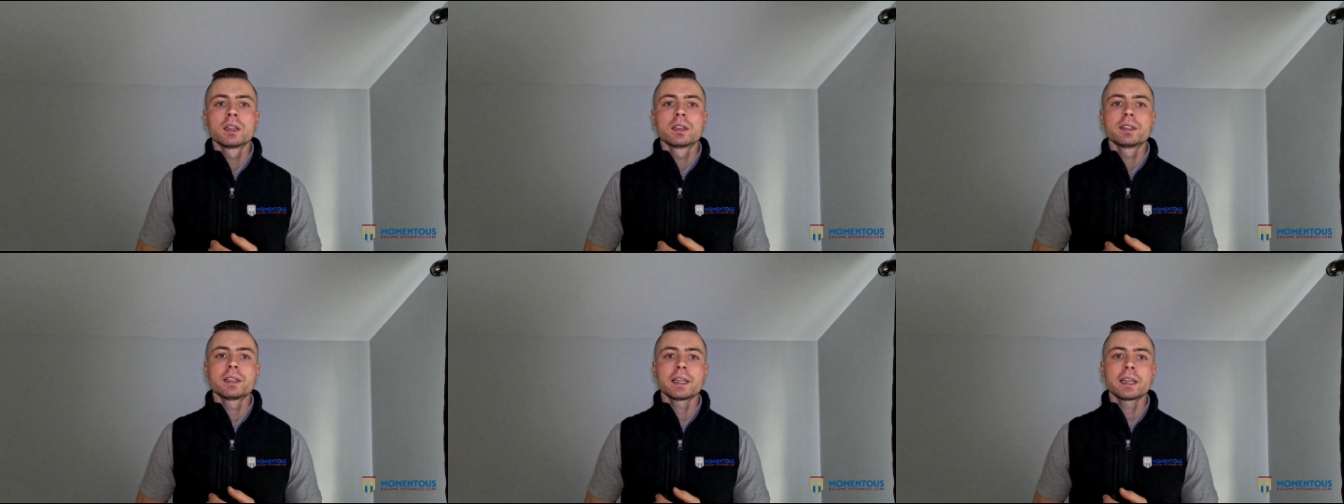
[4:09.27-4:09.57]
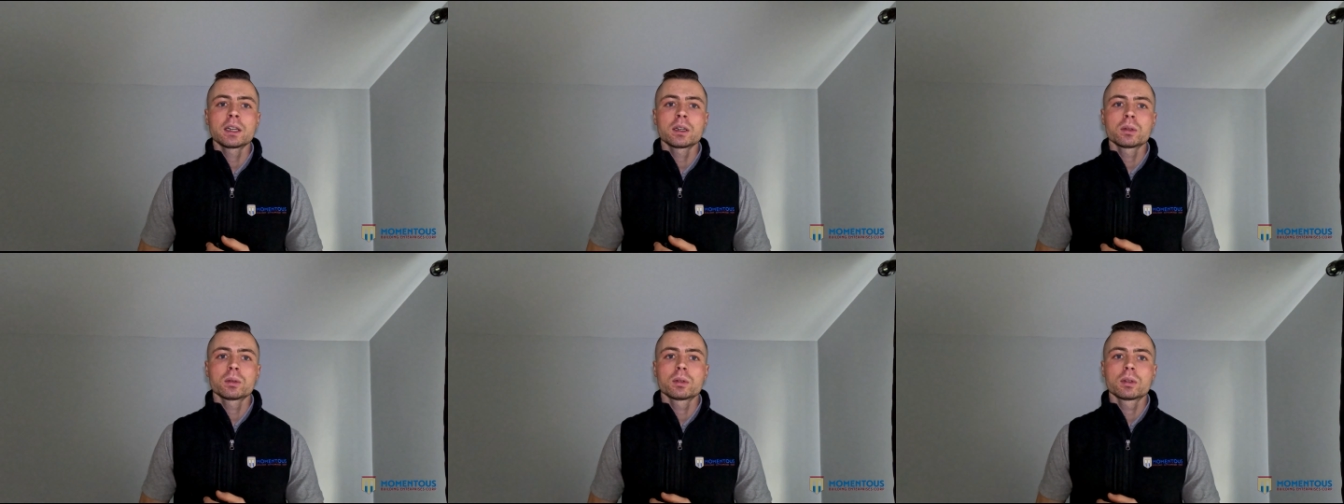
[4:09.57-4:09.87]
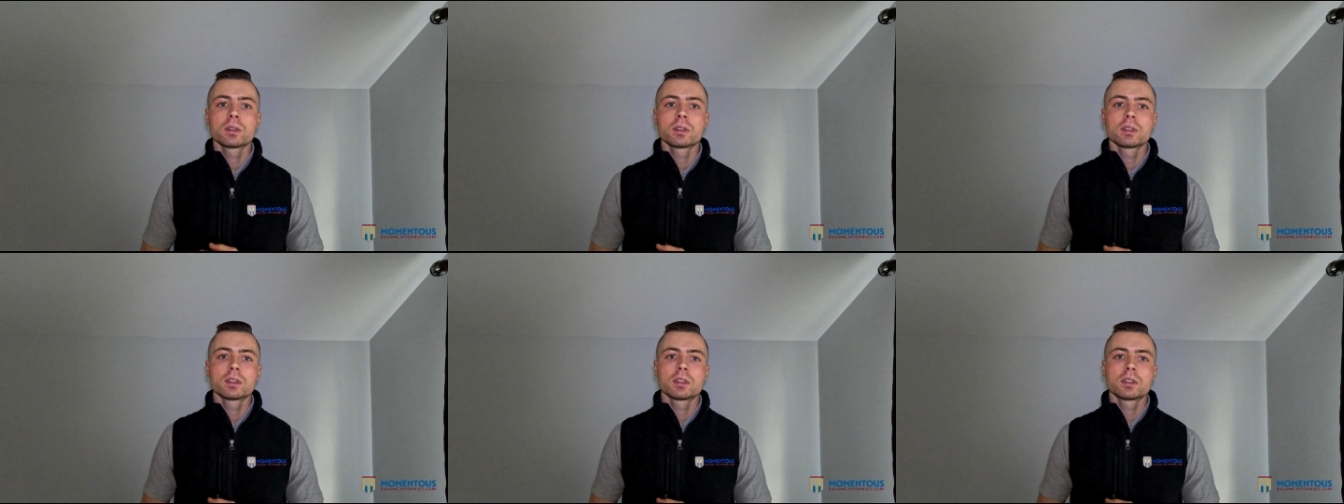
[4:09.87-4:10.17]
Now,
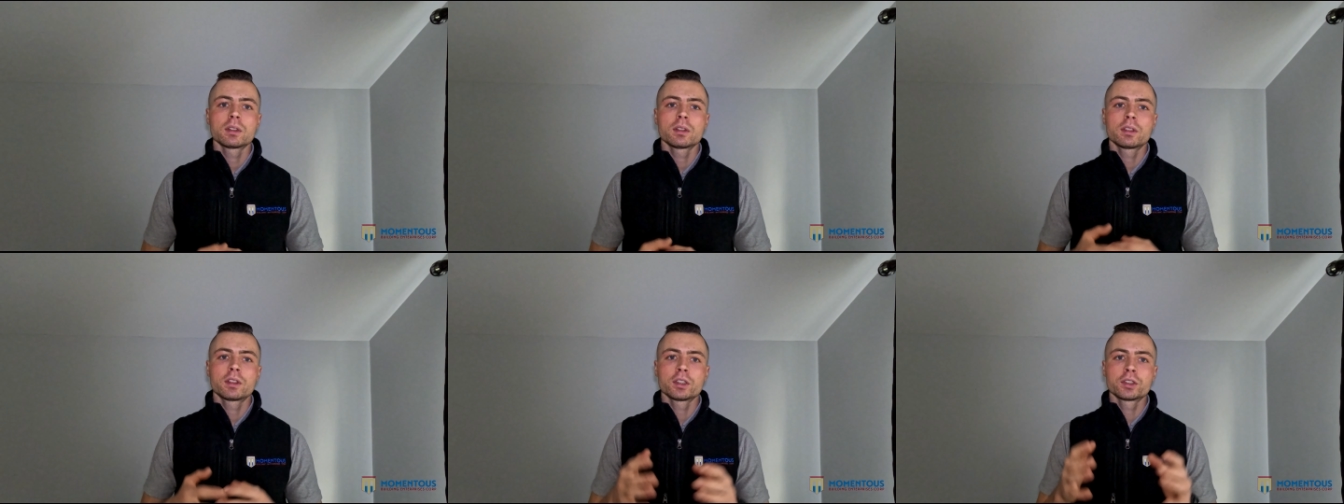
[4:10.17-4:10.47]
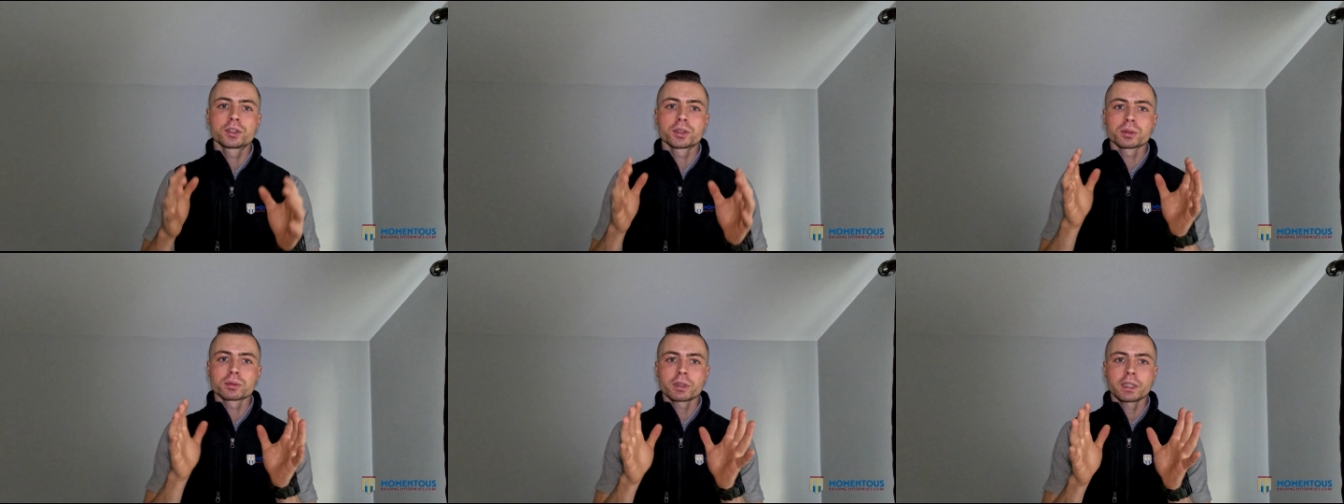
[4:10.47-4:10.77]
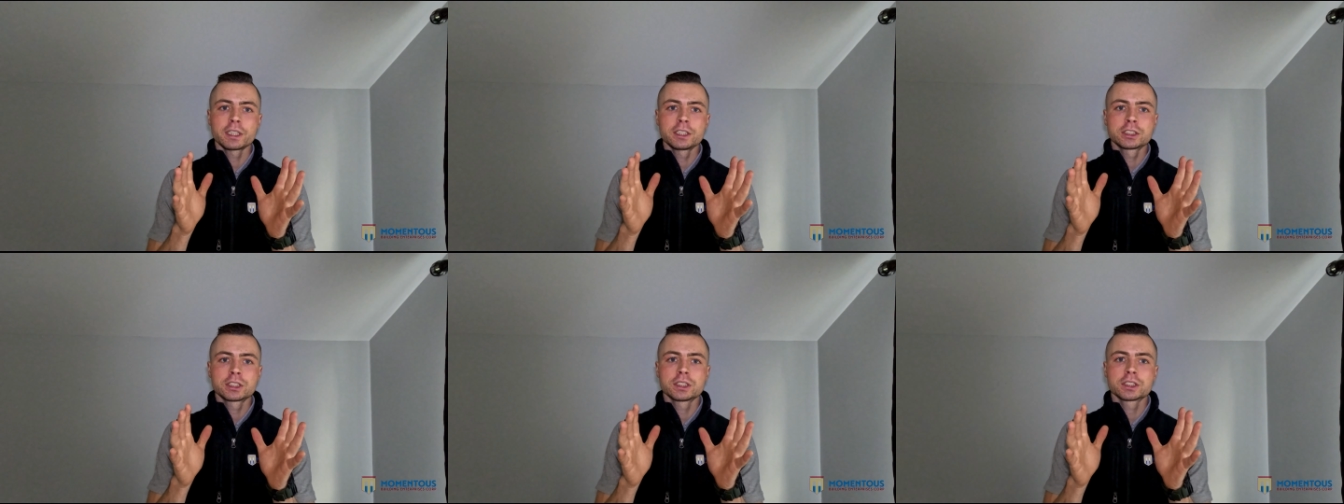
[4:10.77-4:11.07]
the
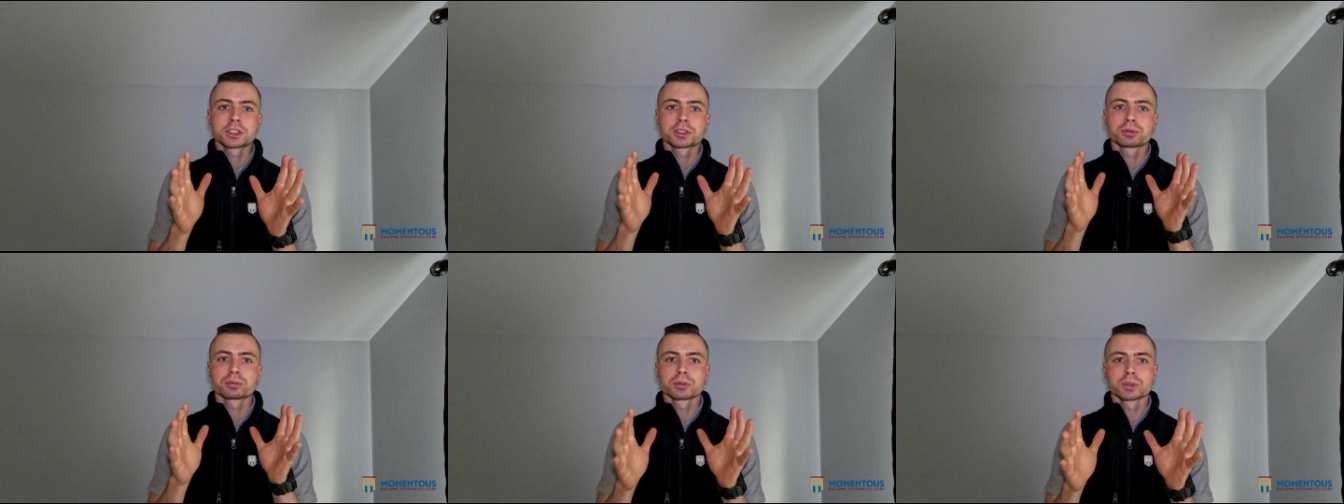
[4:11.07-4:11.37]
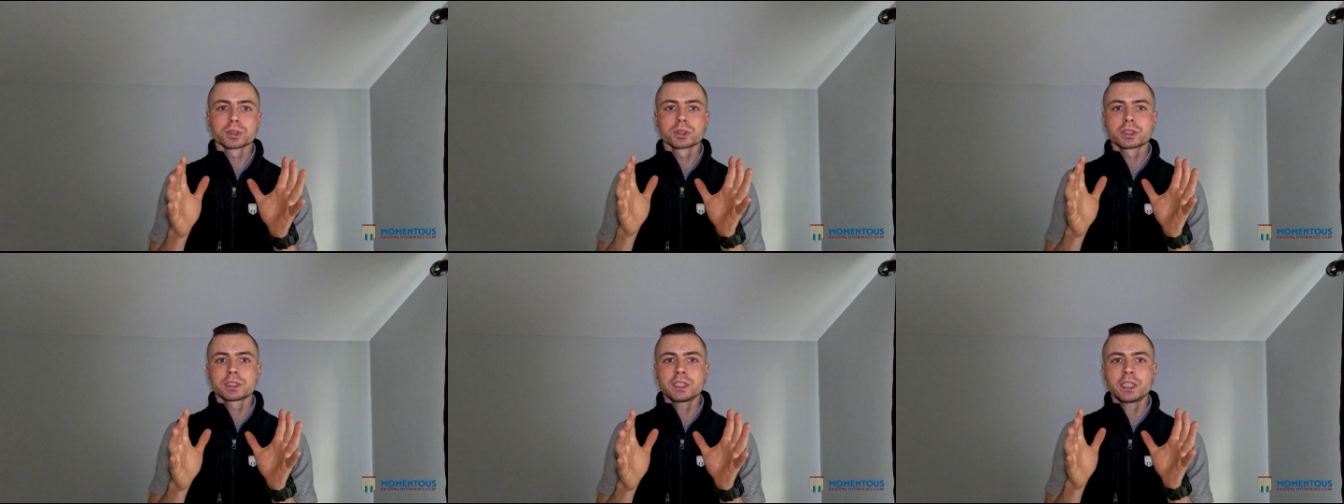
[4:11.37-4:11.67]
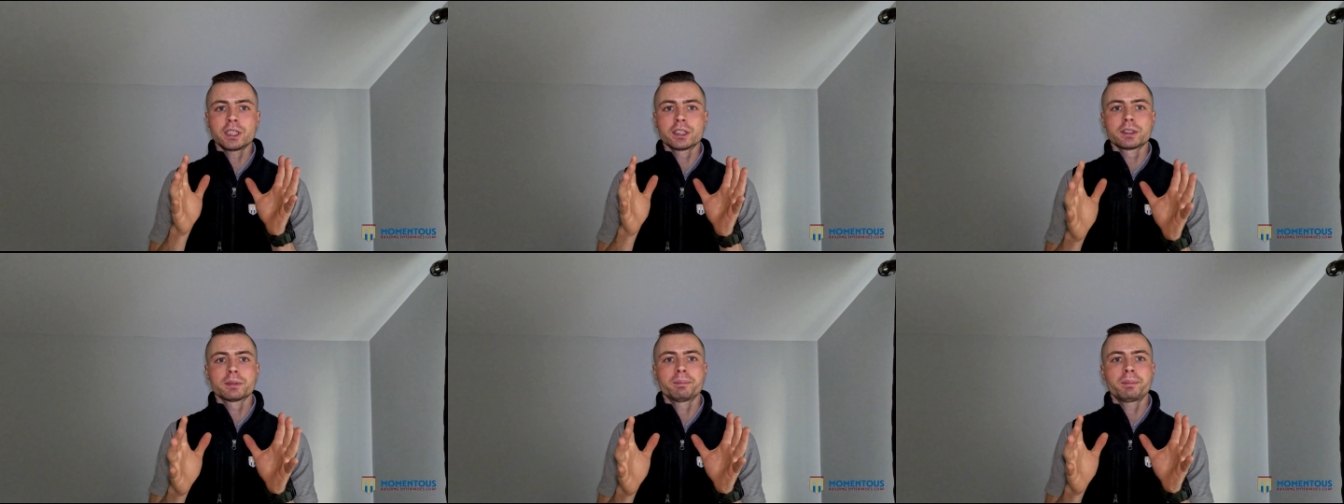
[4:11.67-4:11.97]
duration is really
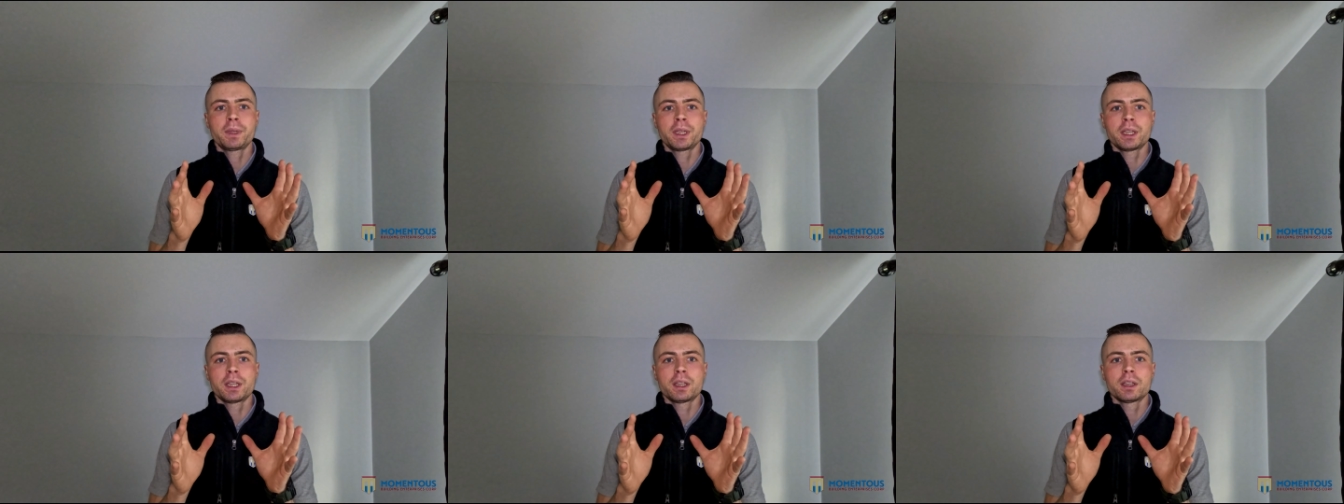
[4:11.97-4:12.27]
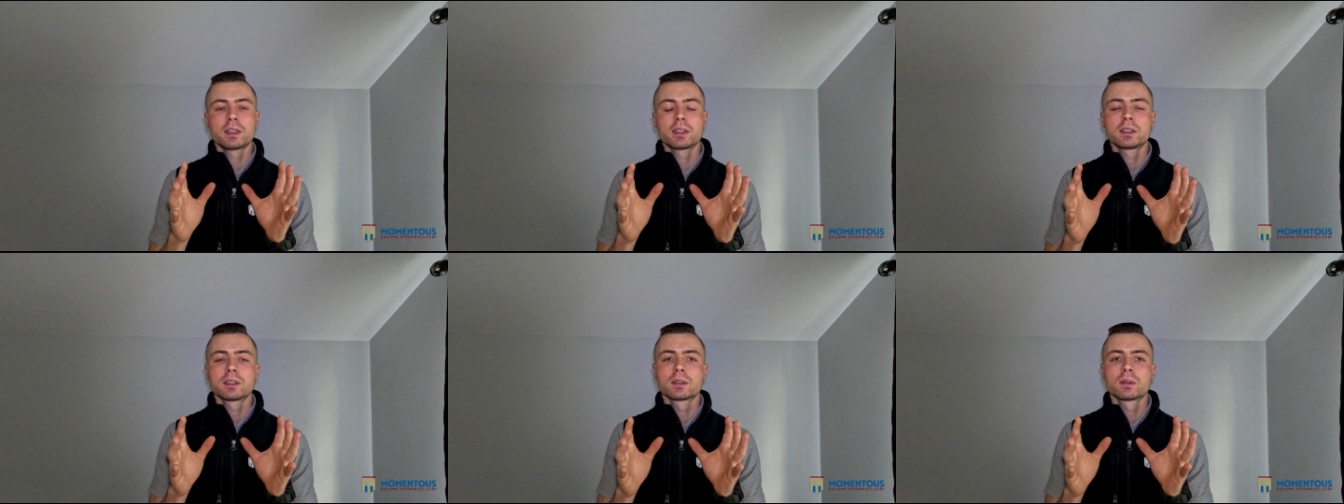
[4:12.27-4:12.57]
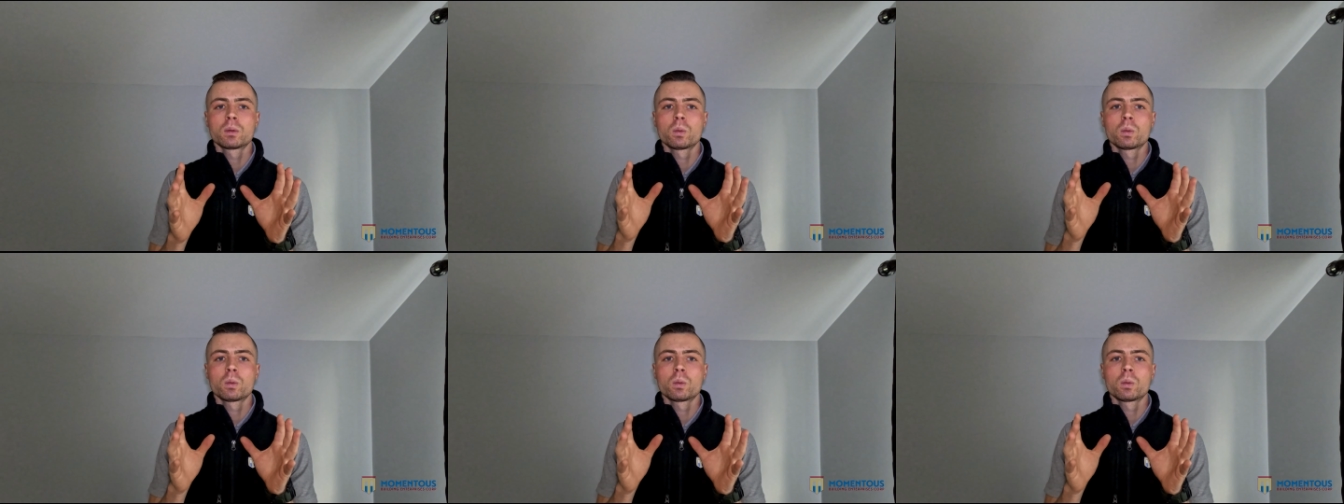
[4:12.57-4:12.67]
going to be